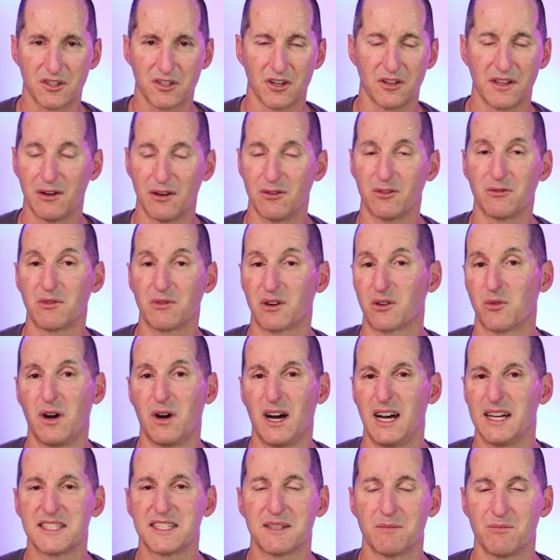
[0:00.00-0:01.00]
So that would
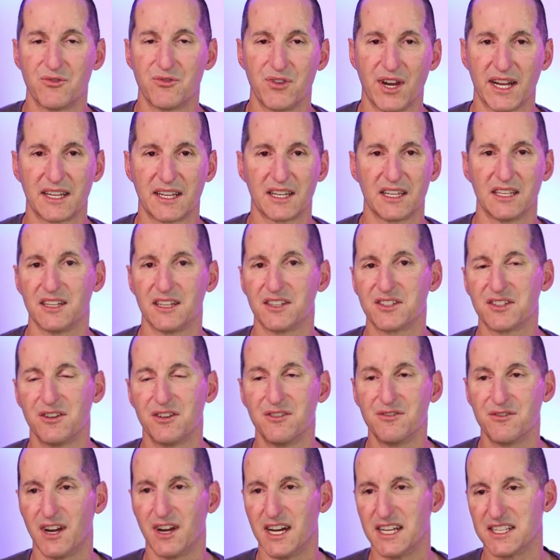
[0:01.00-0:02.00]
require some tracking in its
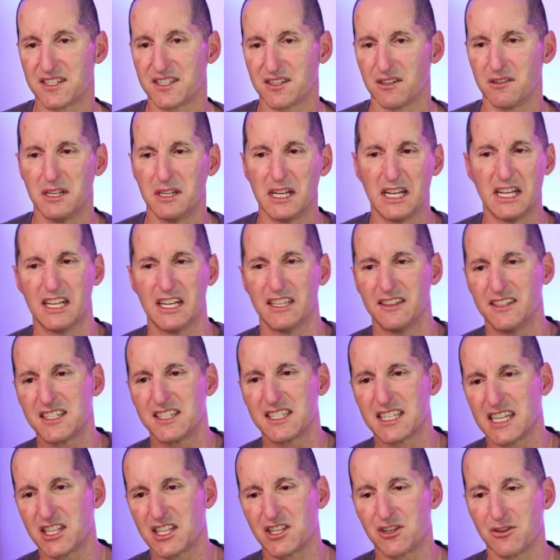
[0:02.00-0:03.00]
own right. So
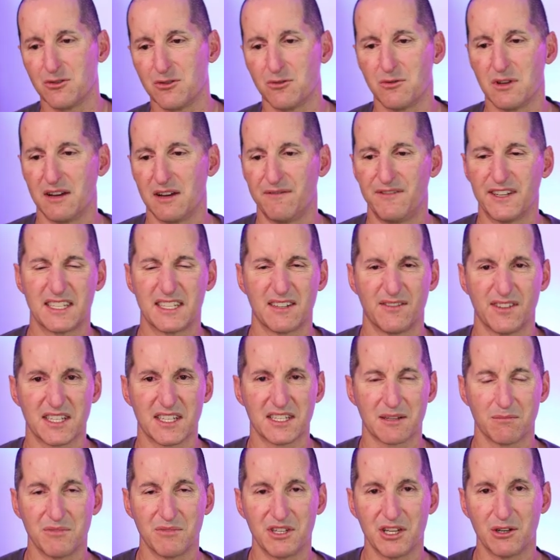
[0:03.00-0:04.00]
this gets you effectively
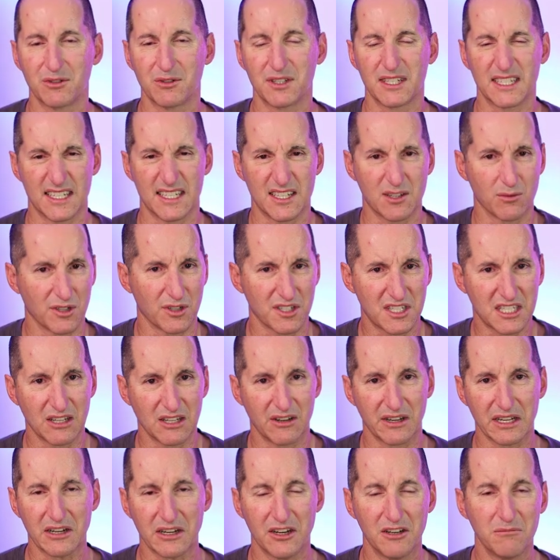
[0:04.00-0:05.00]
some deltas as to what's
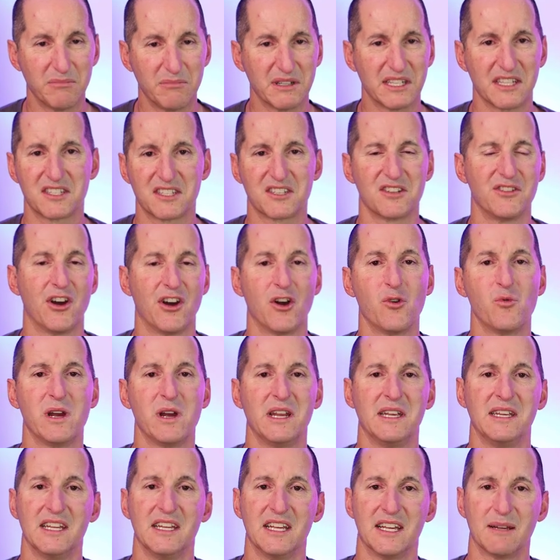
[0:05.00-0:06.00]
going on, but it's
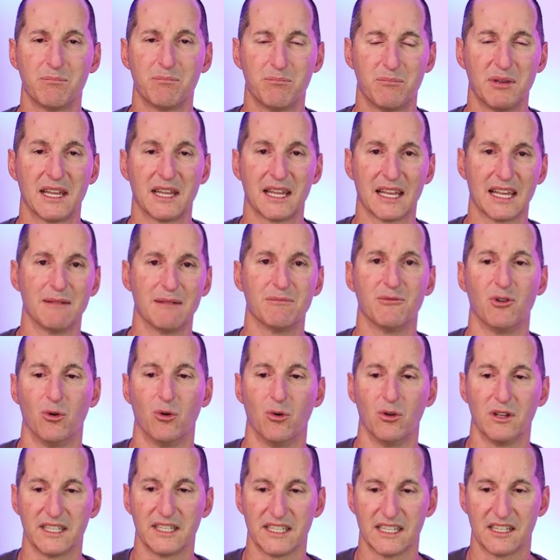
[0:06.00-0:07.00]
nowhere near picking up
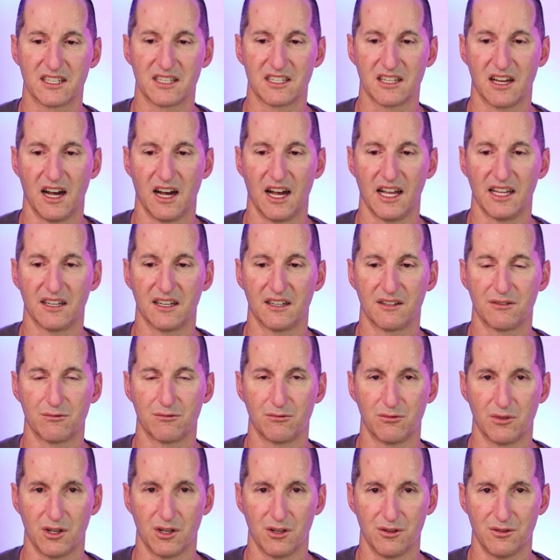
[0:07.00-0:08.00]
all the entire
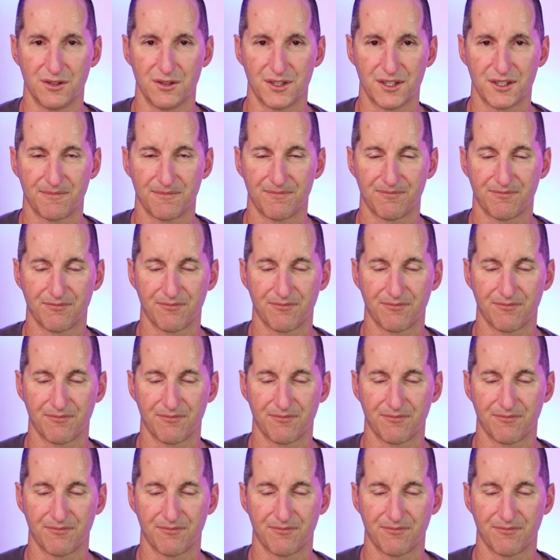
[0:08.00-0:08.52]
rows.